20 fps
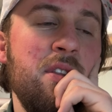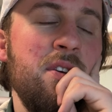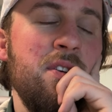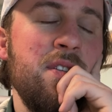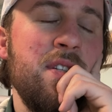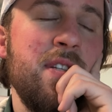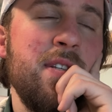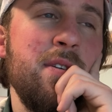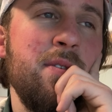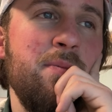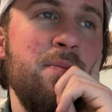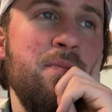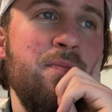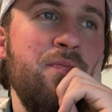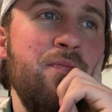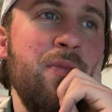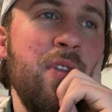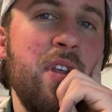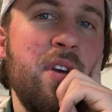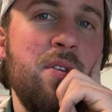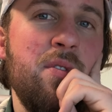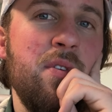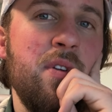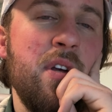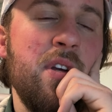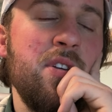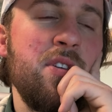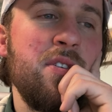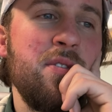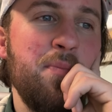There's some
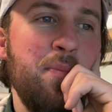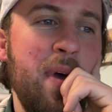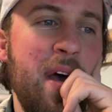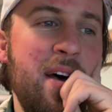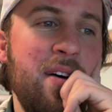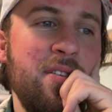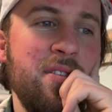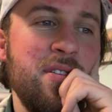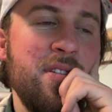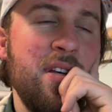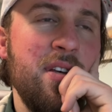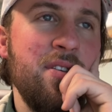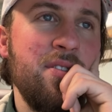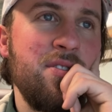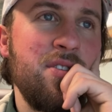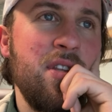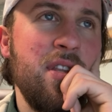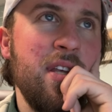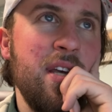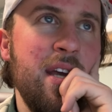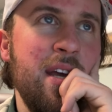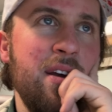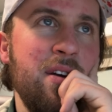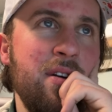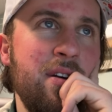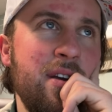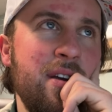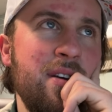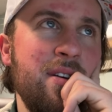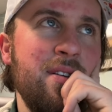liquidation pallet sellers in the
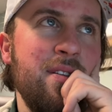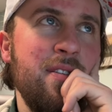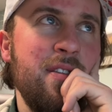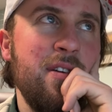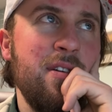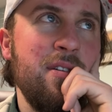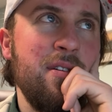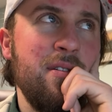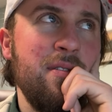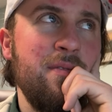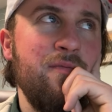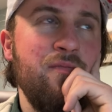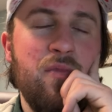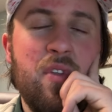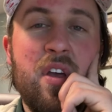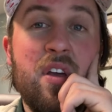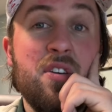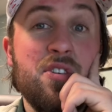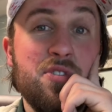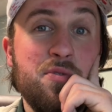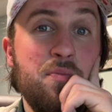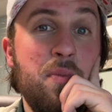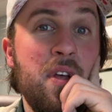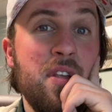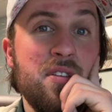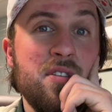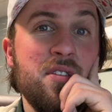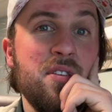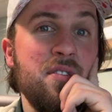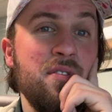area. They're
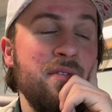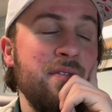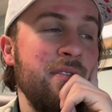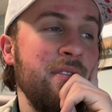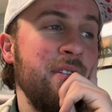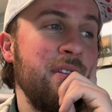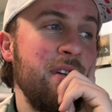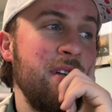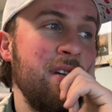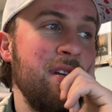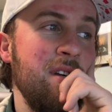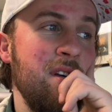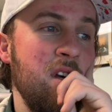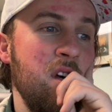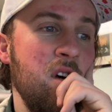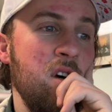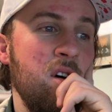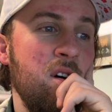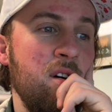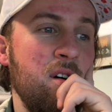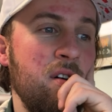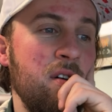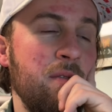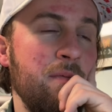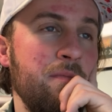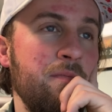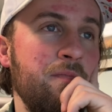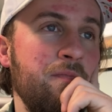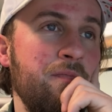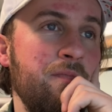expensive.
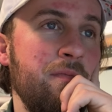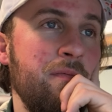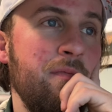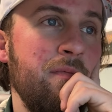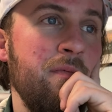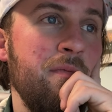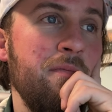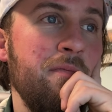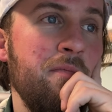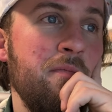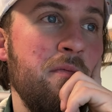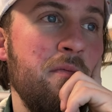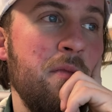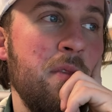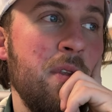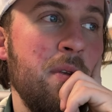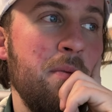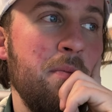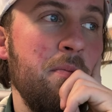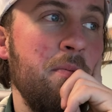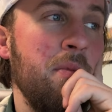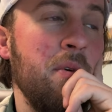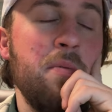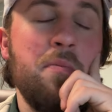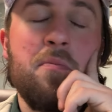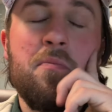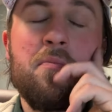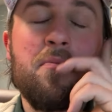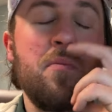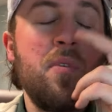Um, but
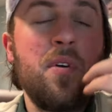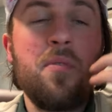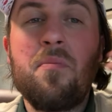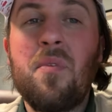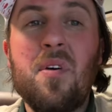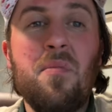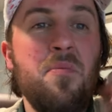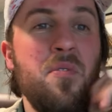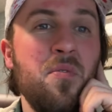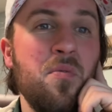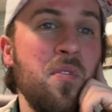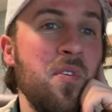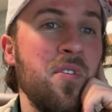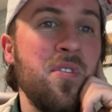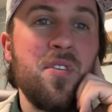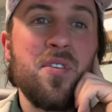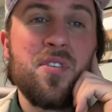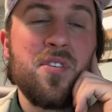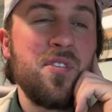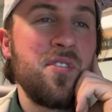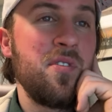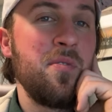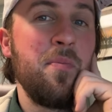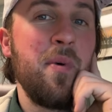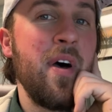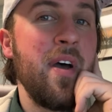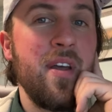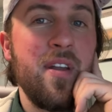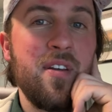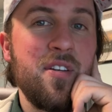it might be worth it just to
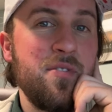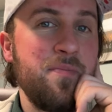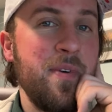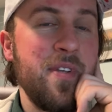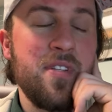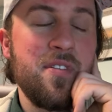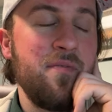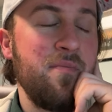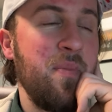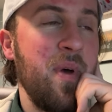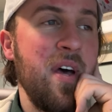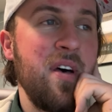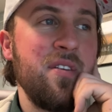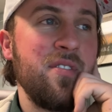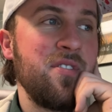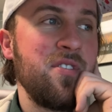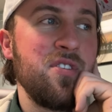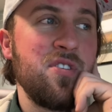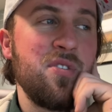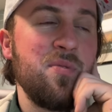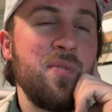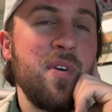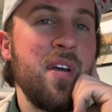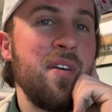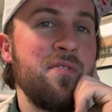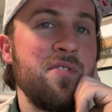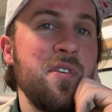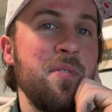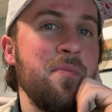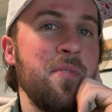buy an expensive pallet just so we
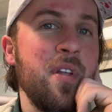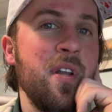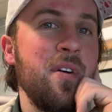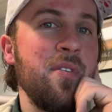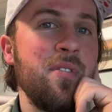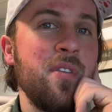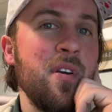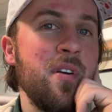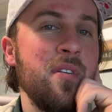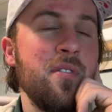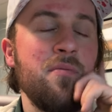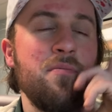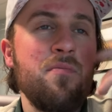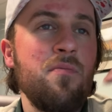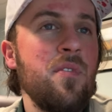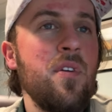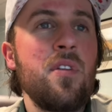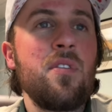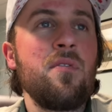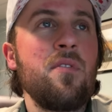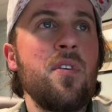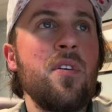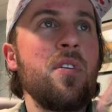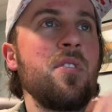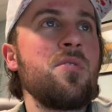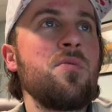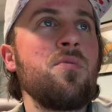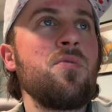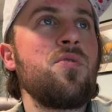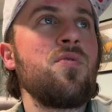have something out there. At the very
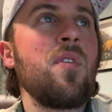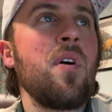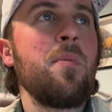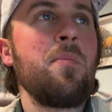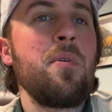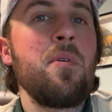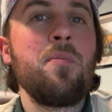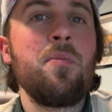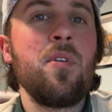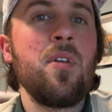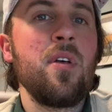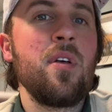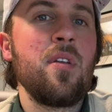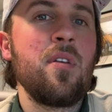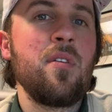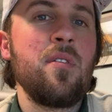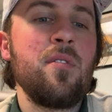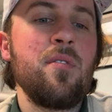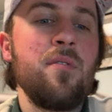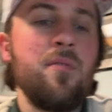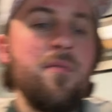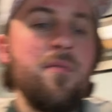least, it would draw people in.